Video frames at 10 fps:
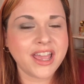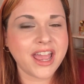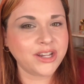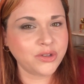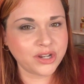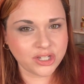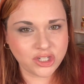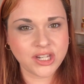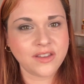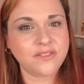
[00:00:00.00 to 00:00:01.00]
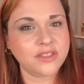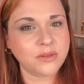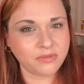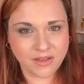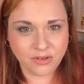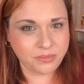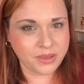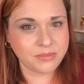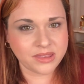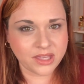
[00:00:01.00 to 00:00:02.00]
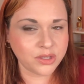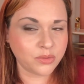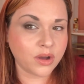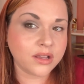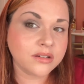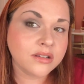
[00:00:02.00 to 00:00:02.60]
and you can achieve the level of pigment that you want.